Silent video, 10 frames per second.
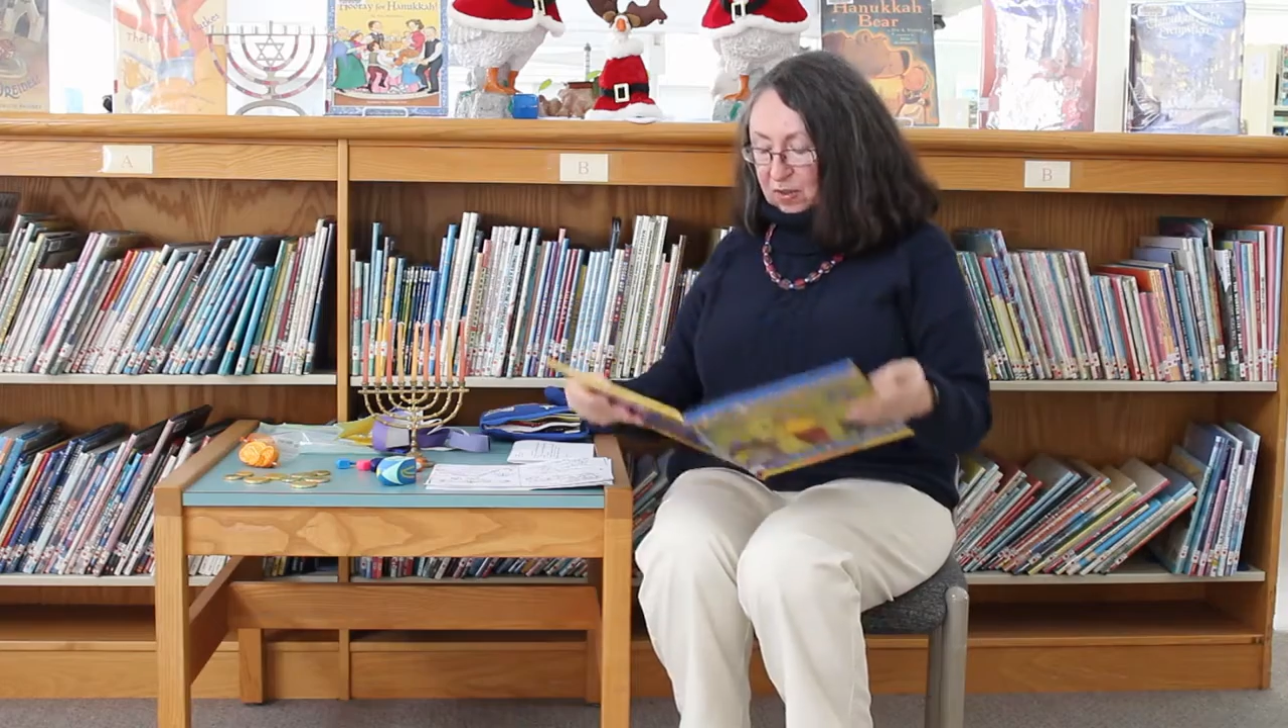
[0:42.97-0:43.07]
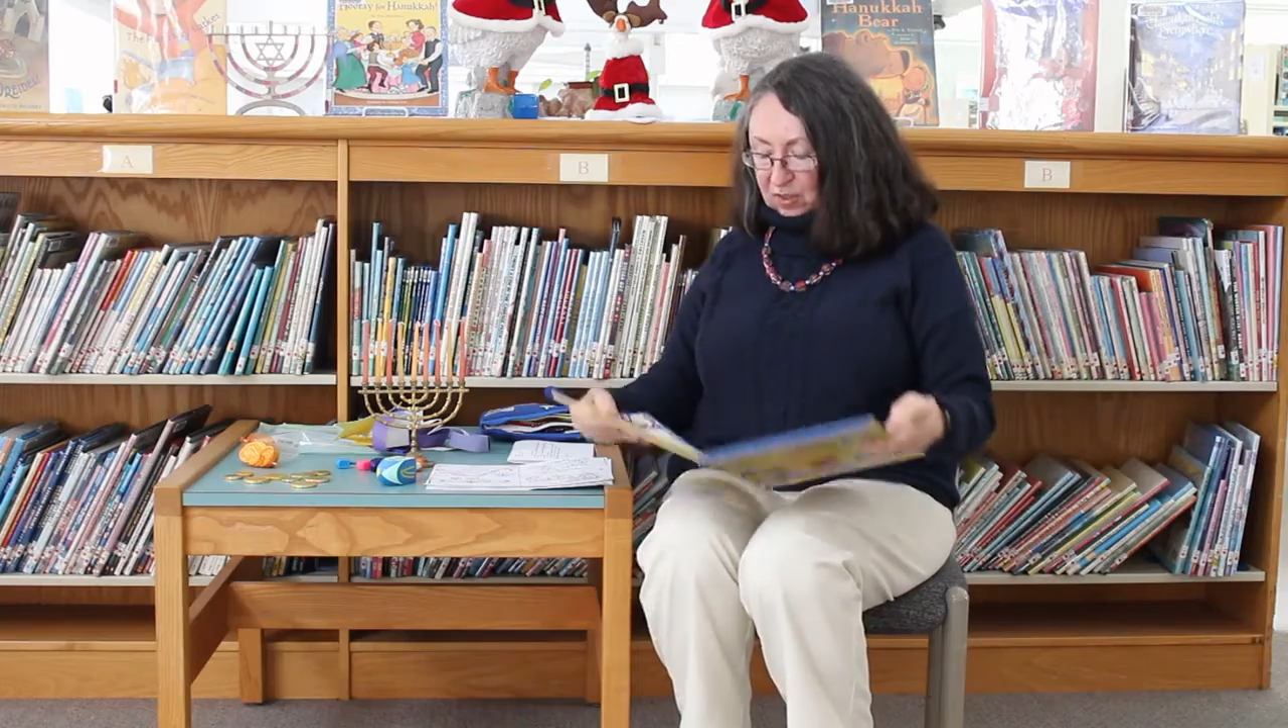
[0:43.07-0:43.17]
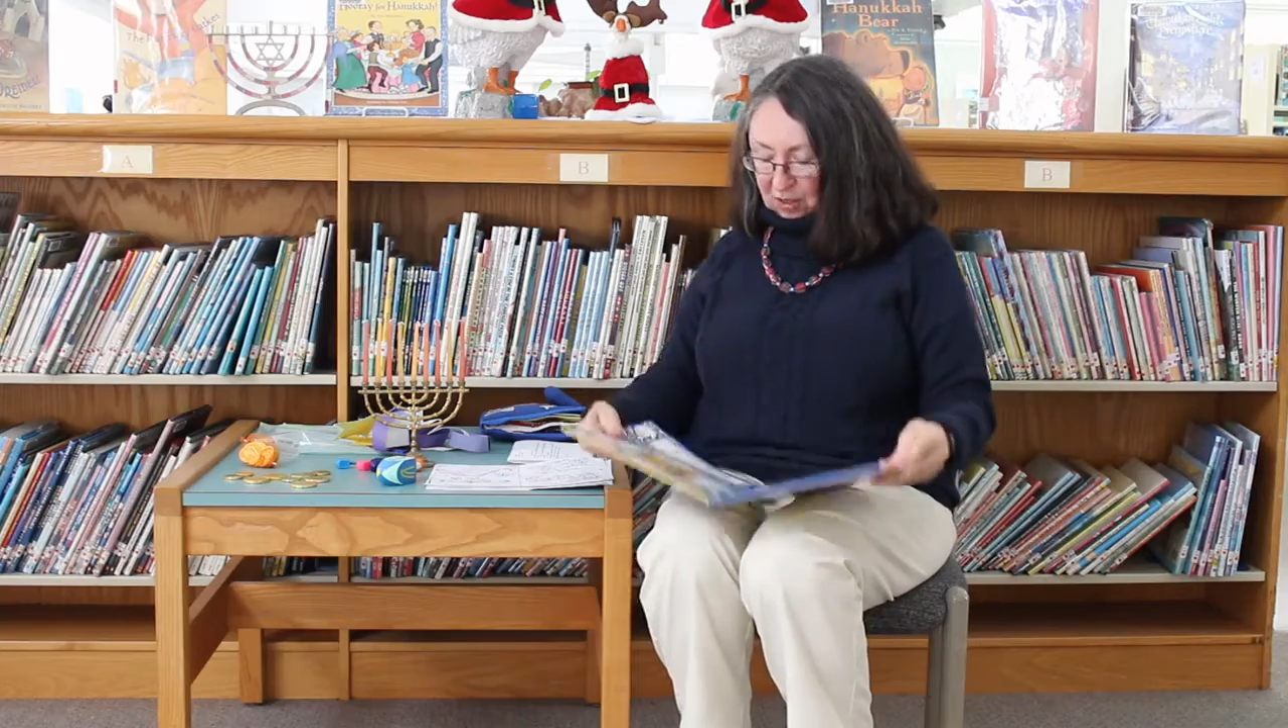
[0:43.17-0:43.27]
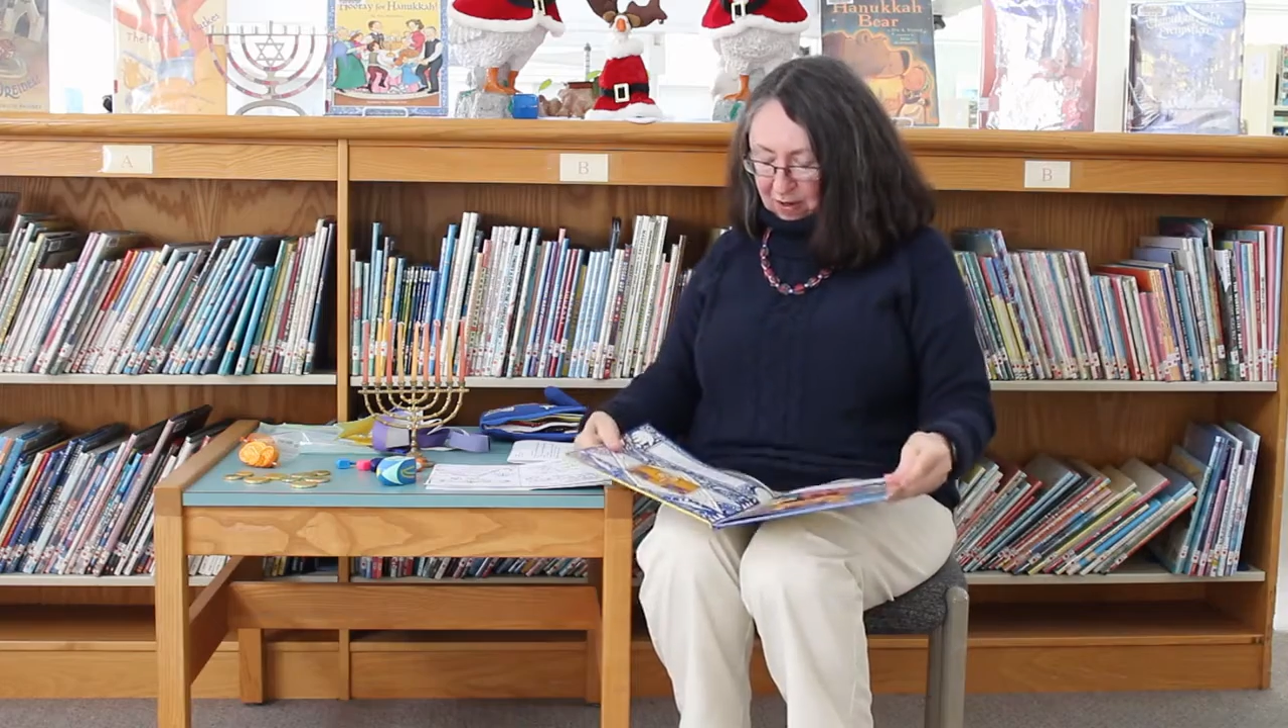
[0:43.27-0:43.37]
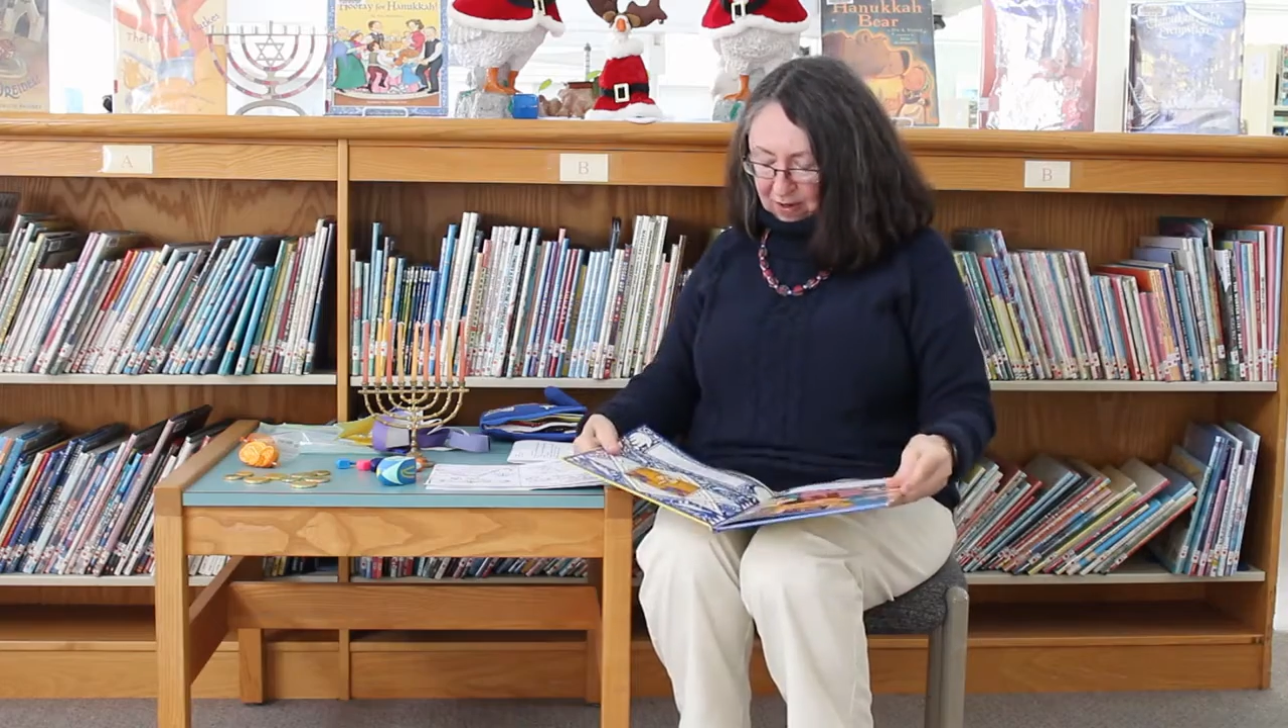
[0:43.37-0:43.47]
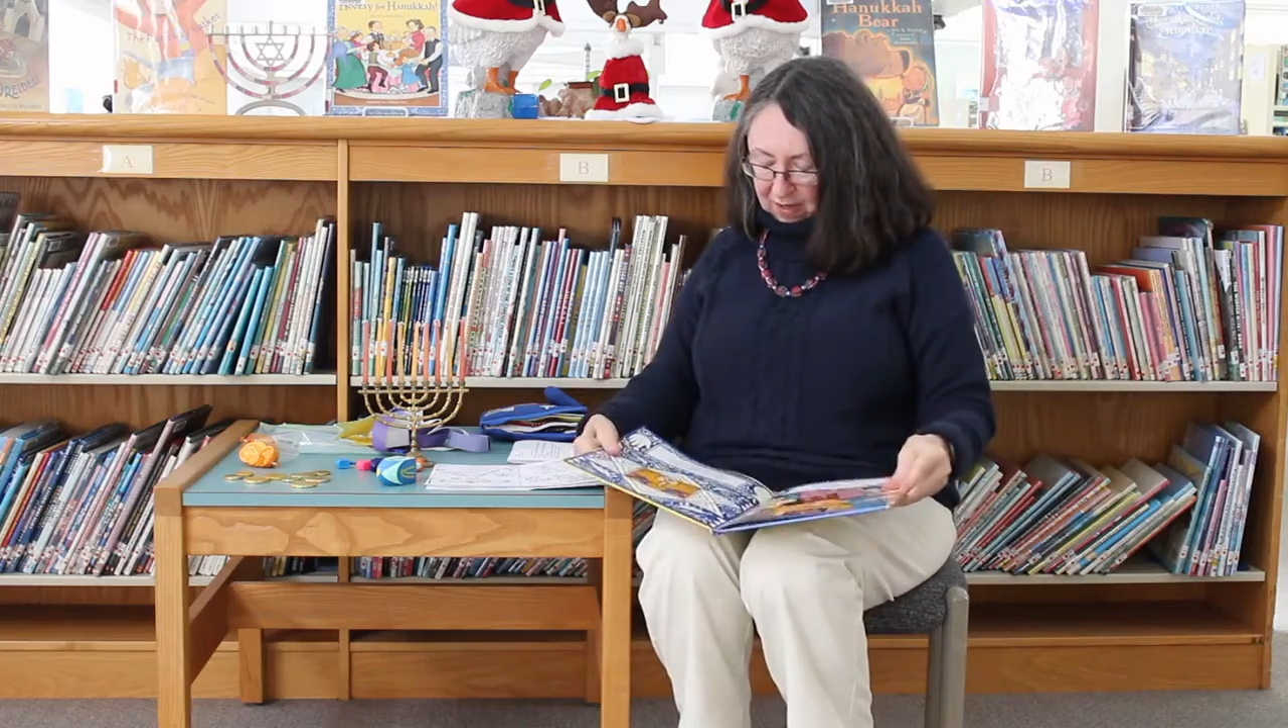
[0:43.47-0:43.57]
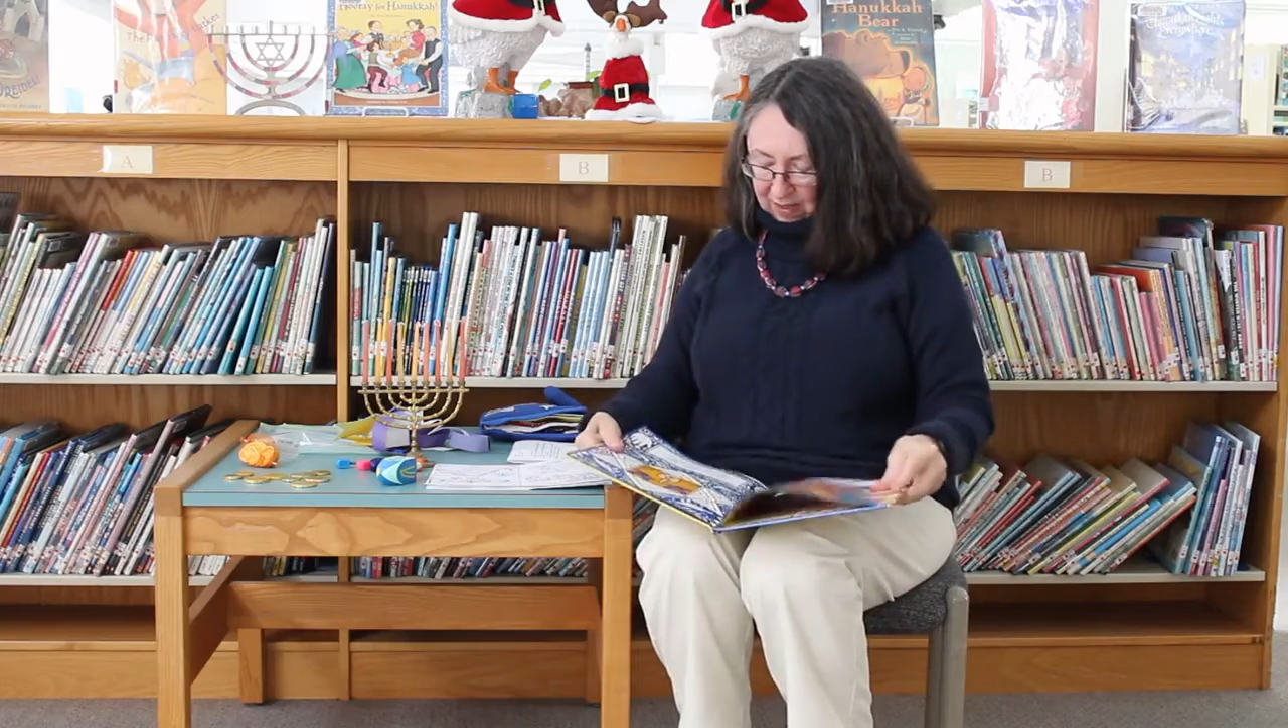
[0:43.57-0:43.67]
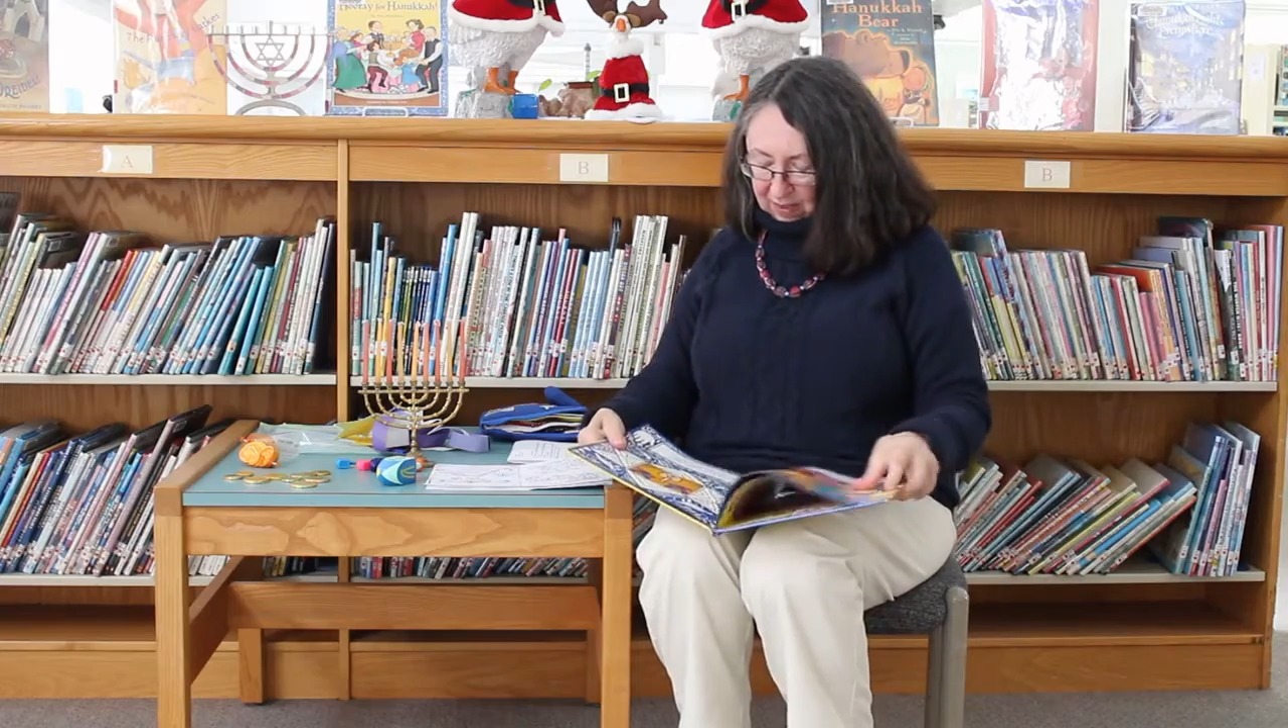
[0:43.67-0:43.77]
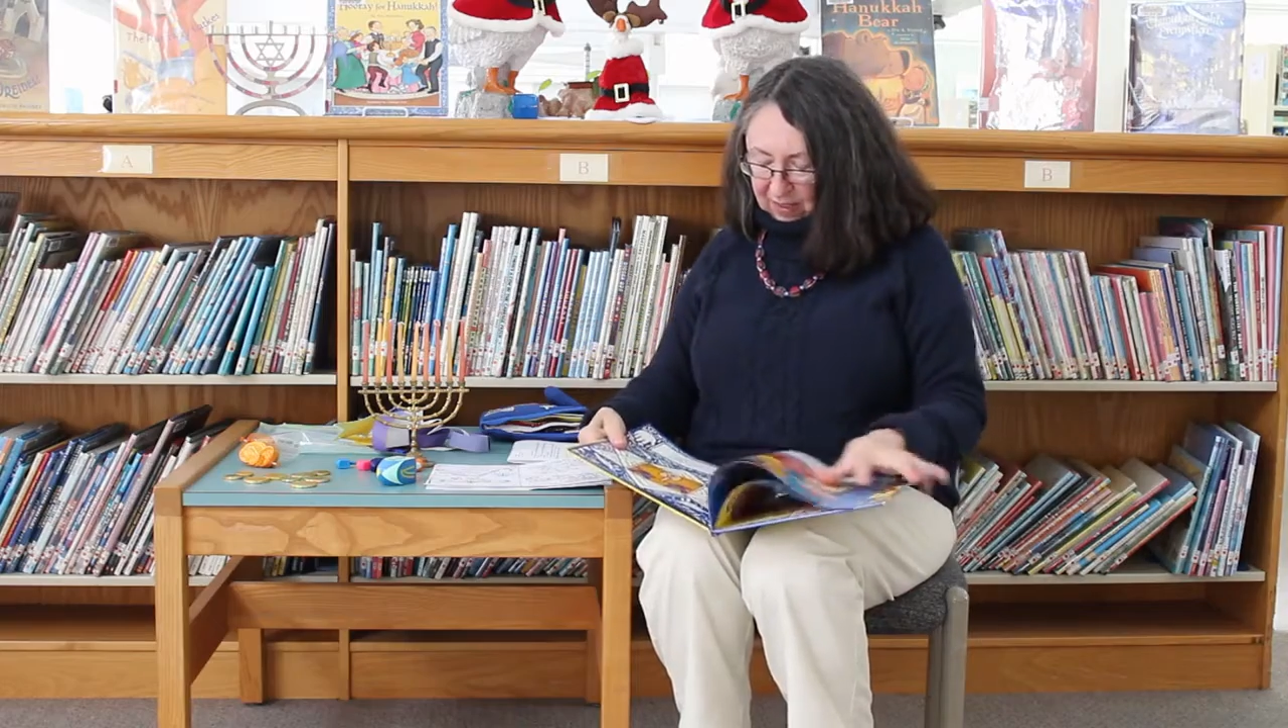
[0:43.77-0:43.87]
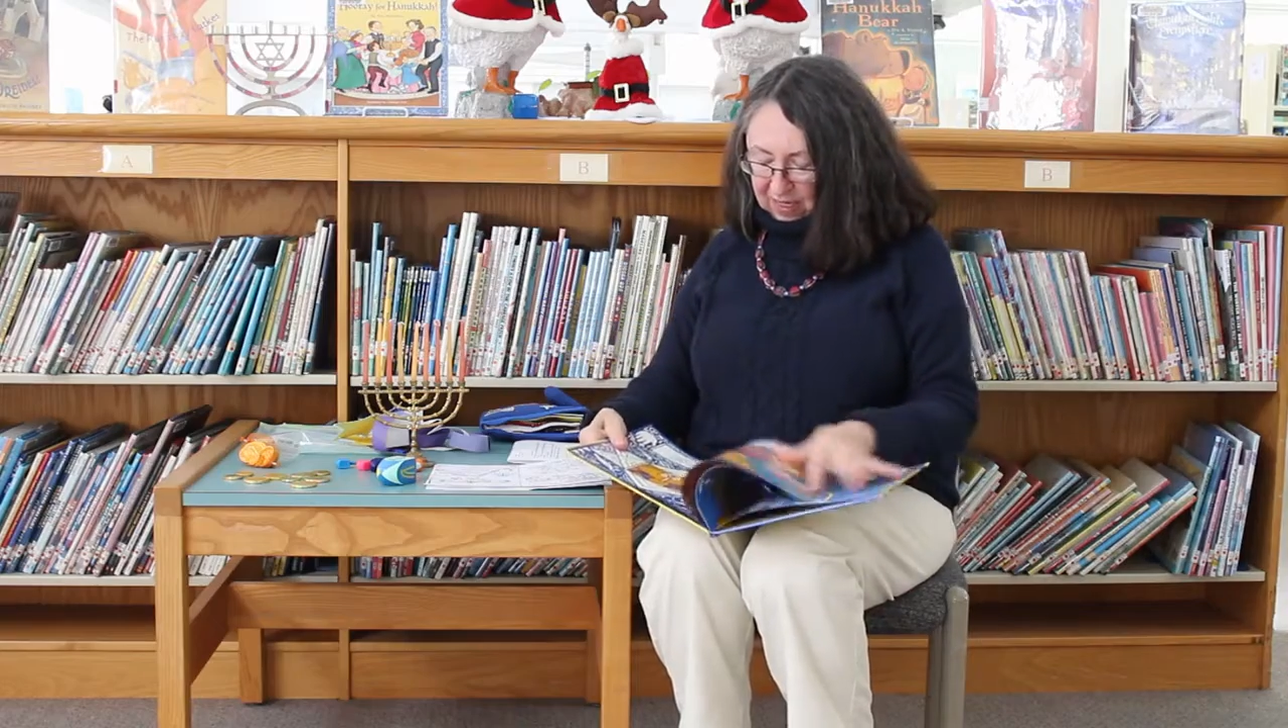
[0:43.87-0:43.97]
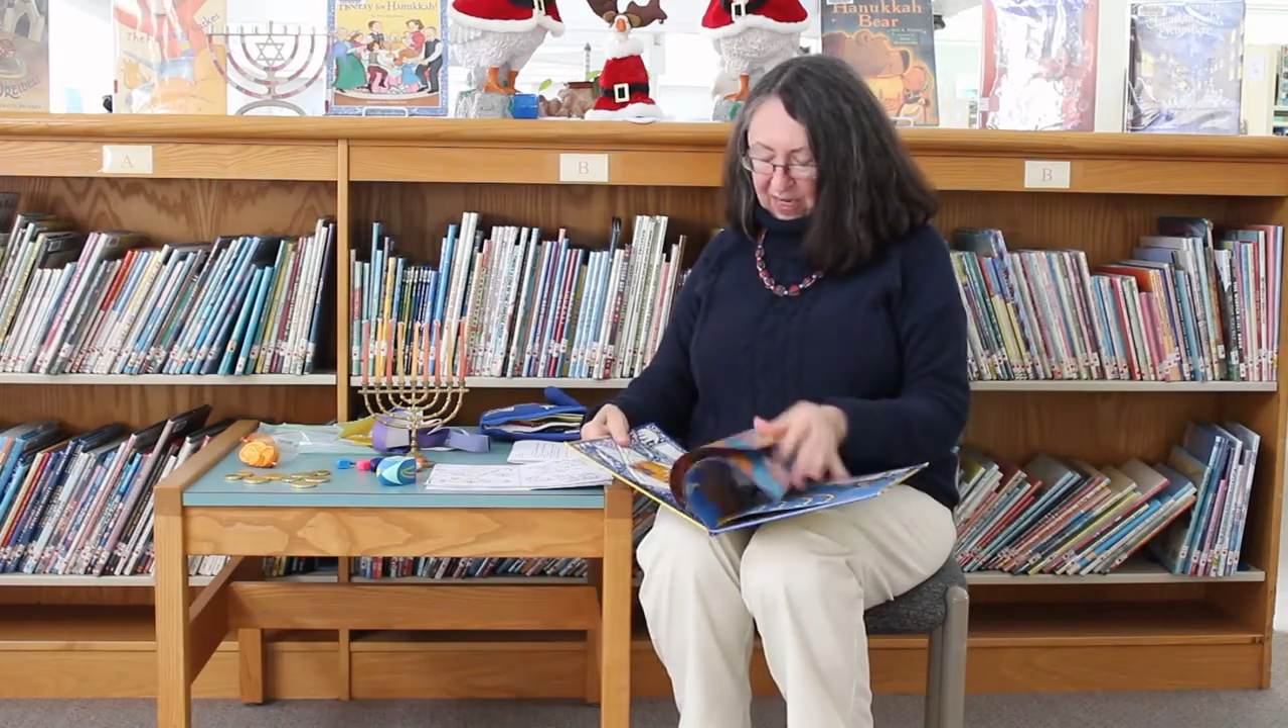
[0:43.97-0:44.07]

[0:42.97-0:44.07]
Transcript: Song.